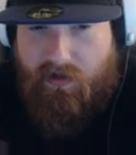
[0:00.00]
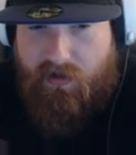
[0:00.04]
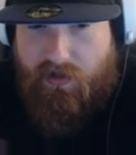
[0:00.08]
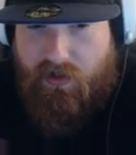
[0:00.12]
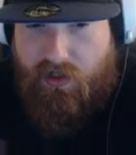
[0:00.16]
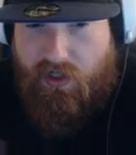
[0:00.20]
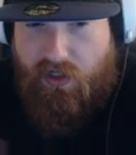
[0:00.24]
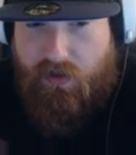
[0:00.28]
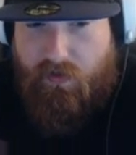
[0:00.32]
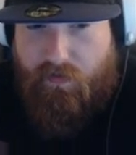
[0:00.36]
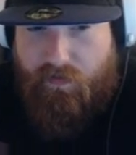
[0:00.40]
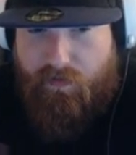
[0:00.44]

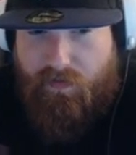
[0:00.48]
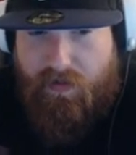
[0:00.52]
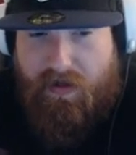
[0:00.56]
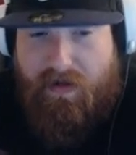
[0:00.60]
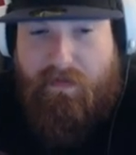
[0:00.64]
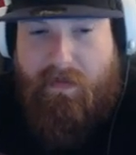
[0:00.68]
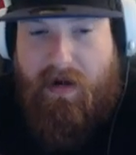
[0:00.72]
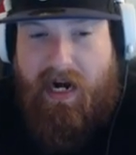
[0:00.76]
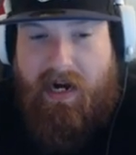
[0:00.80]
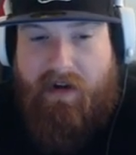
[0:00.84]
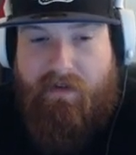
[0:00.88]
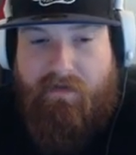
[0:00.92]
just be
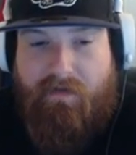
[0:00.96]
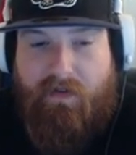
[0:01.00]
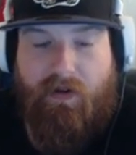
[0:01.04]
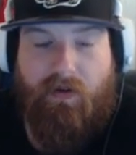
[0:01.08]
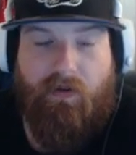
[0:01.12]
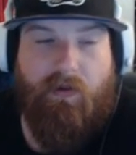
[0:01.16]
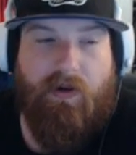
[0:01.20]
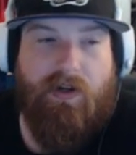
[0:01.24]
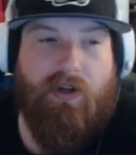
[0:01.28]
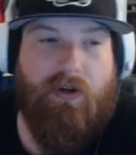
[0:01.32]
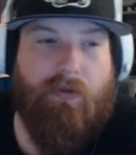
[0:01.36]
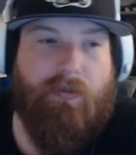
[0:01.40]

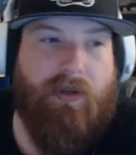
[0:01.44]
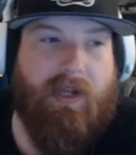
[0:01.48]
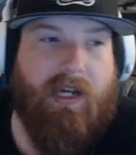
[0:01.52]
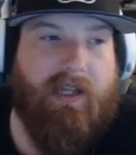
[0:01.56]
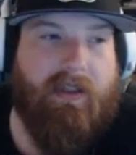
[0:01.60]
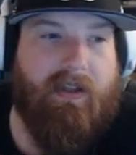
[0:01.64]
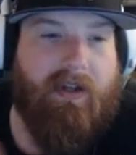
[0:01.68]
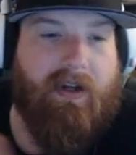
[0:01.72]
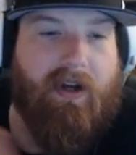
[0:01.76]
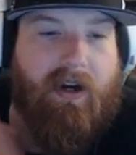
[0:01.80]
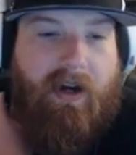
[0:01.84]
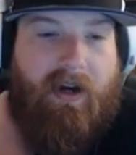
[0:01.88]
mindful when you're
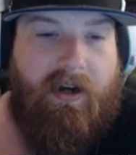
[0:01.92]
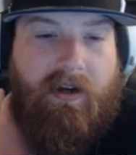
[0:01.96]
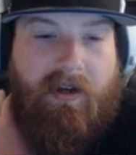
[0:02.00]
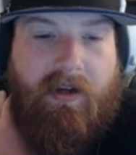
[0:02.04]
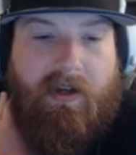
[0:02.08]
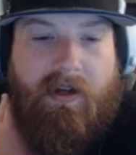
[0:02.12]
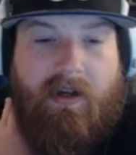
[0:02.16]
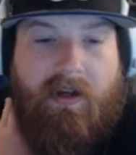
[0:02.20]
playing the card